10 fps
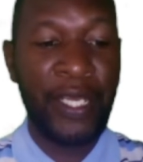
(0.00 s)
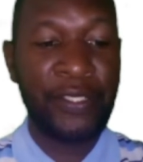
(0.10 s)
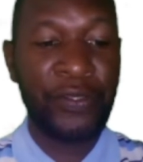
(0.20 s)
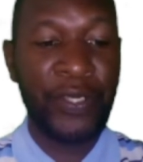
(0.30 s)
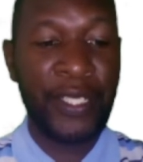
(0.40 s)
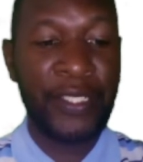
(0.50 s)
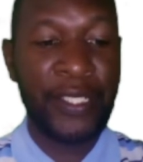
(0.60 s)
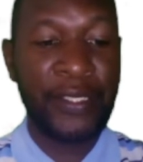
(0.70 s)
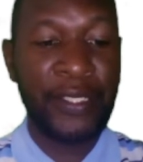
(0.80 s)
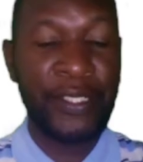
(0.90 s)

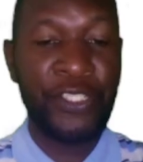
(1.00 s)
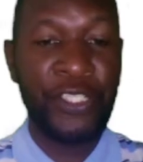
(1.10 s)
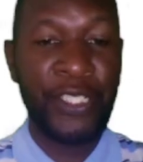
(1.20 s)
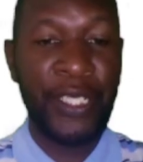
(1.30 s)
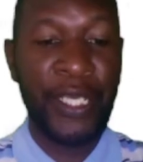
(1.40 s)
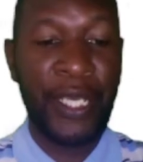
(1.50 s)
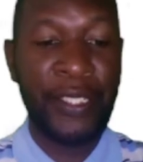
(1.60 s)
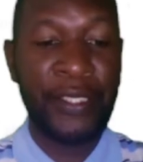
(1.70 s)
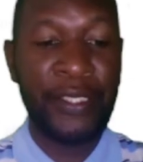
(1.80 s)
structures G and